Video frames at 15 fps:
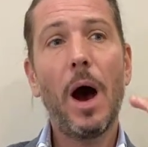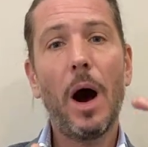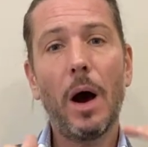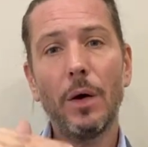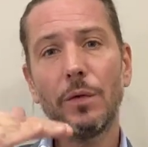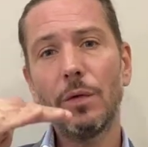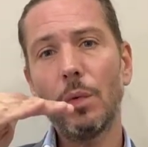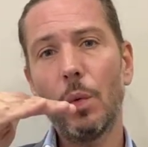
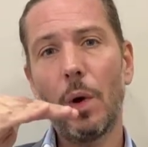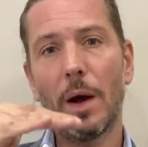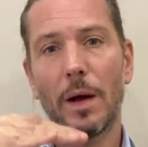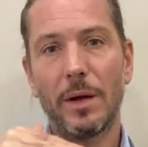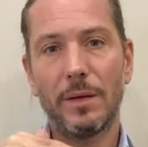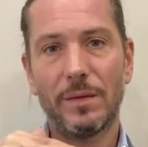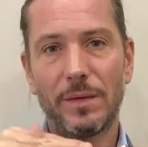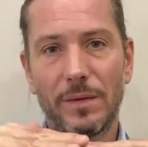
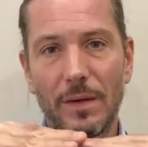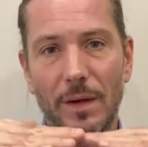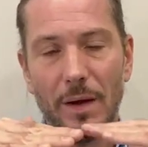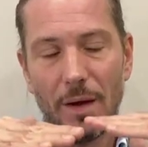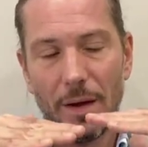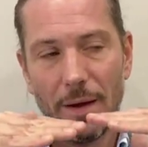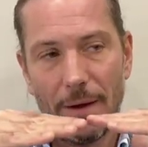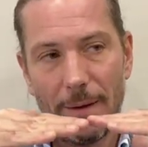Otherwise,
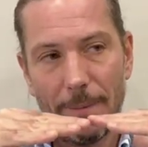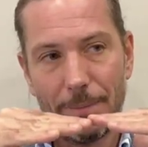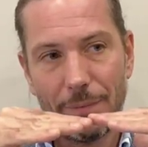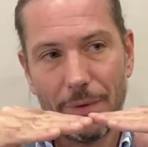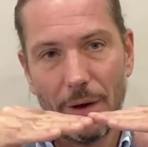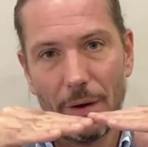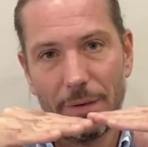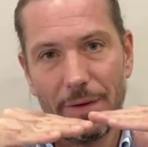on
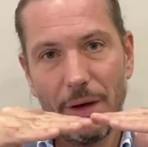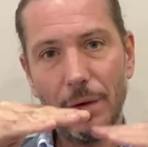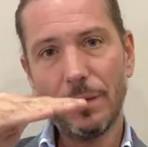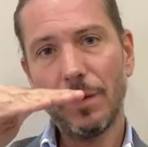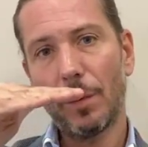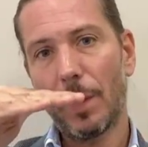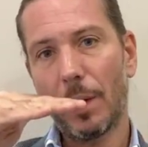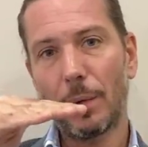the
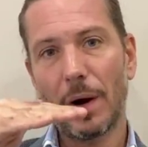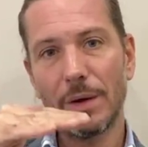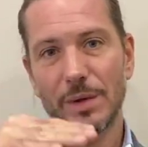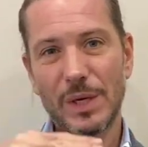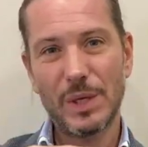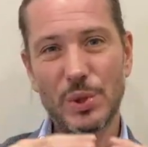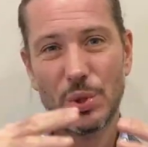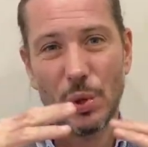other way
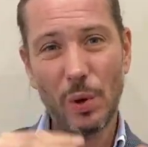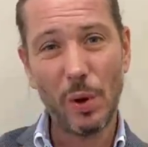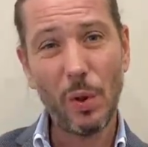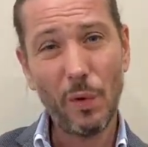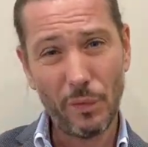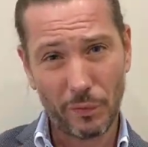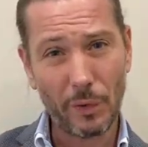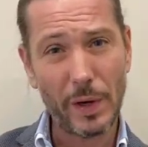around, is the
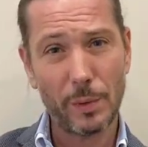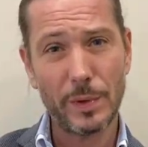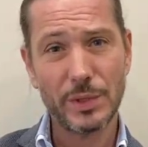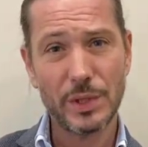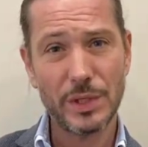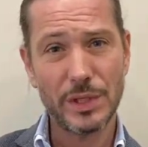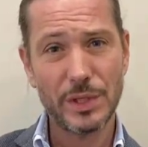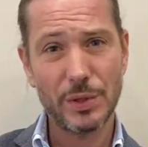low
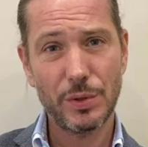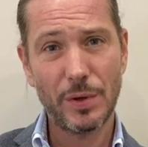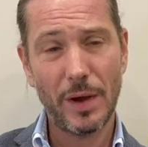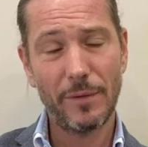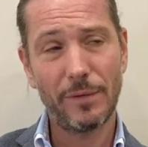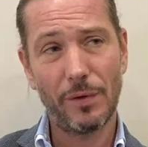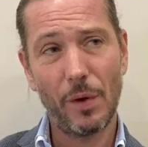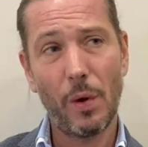frequencies. You
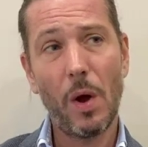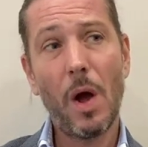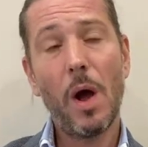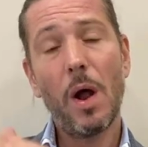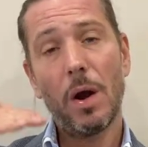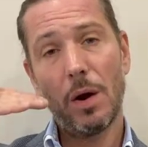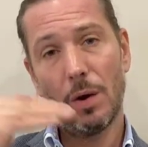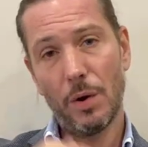have the
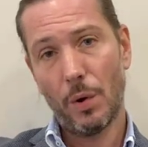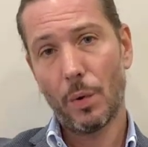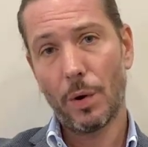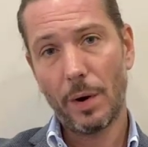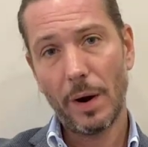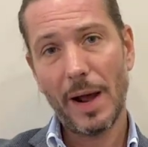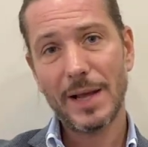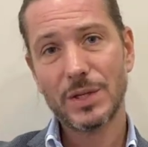
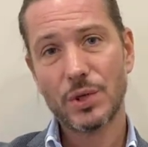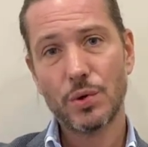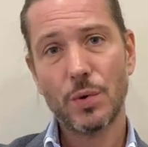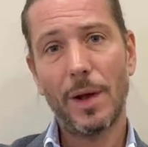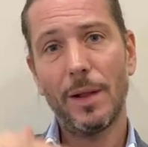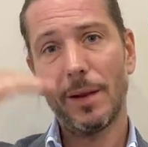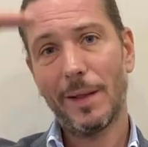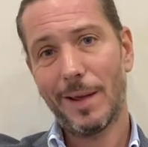lower
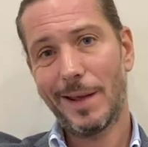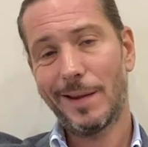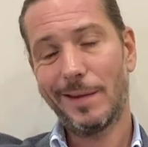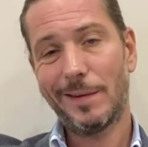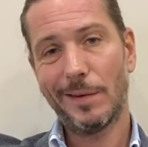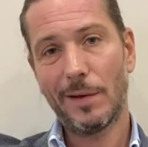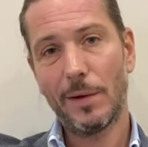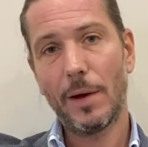astral
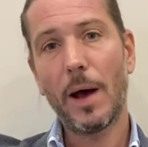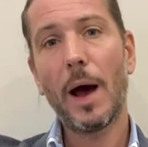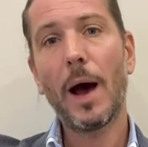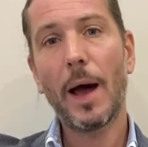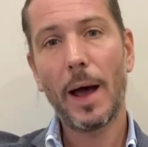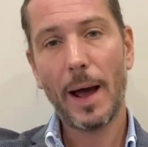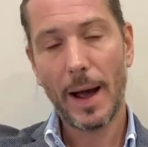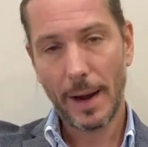and the
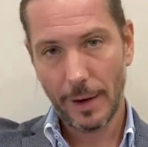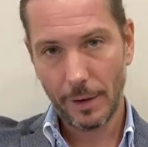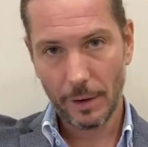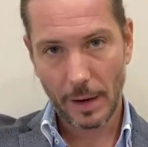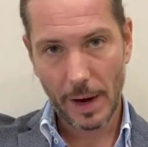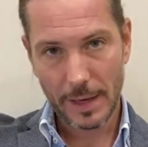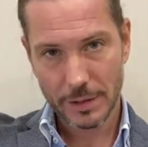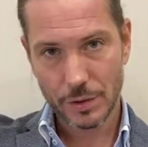
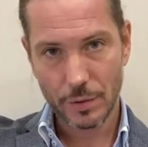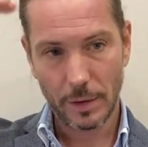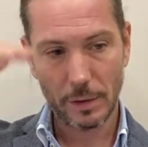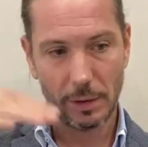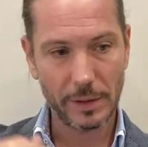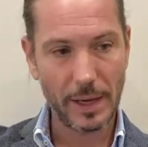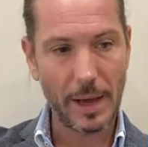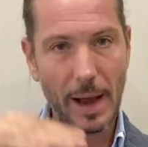higher astral,
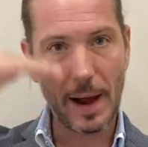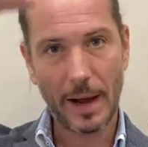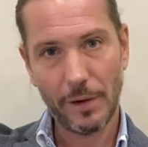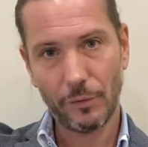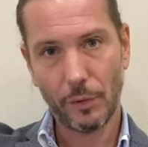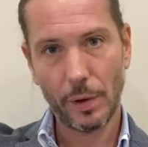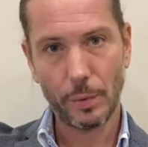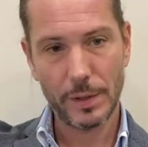okay? High
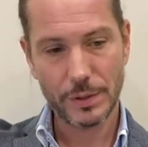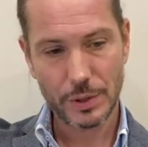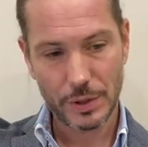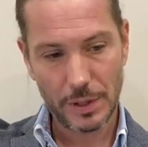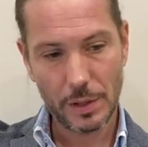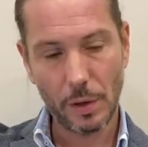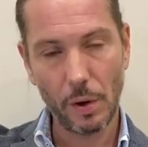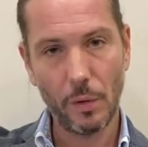
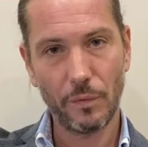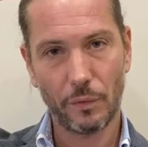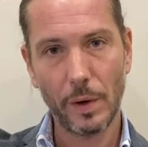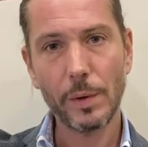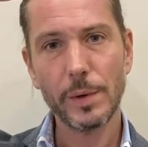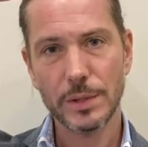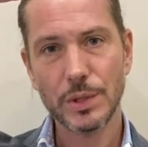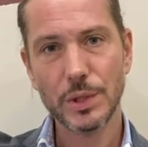frequency, low
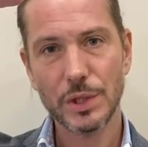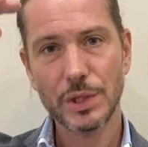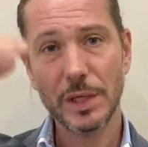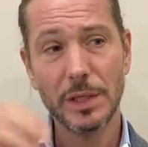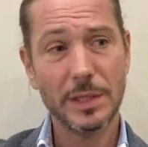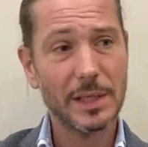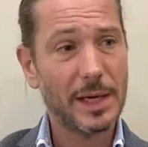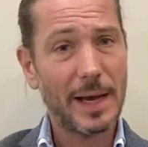frequencies.
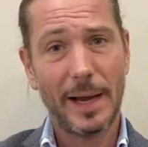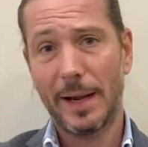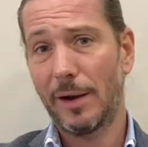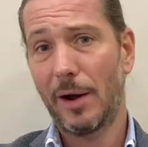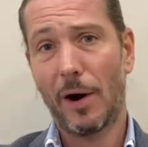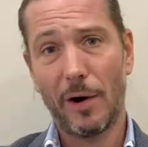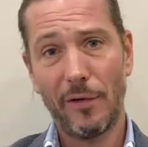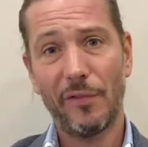It's a kind
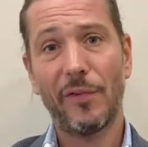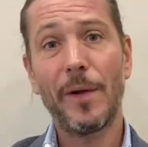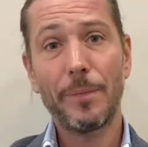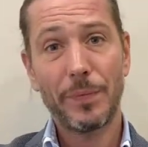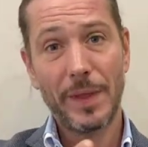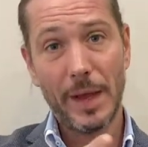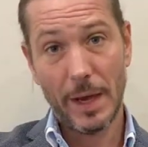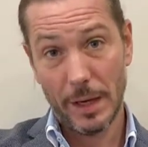of
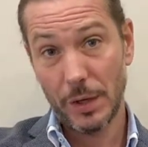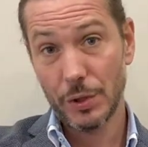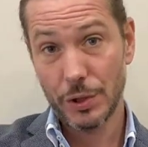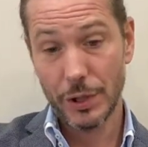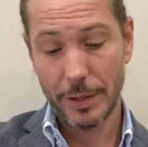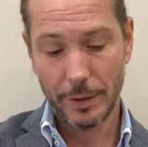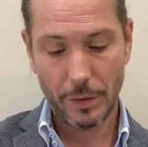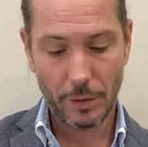
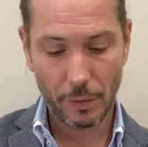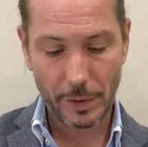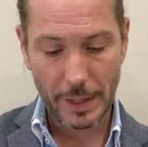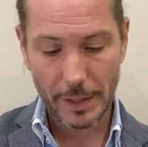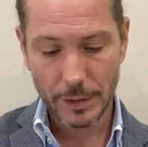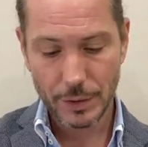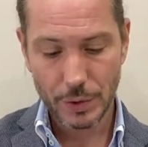energy, okay?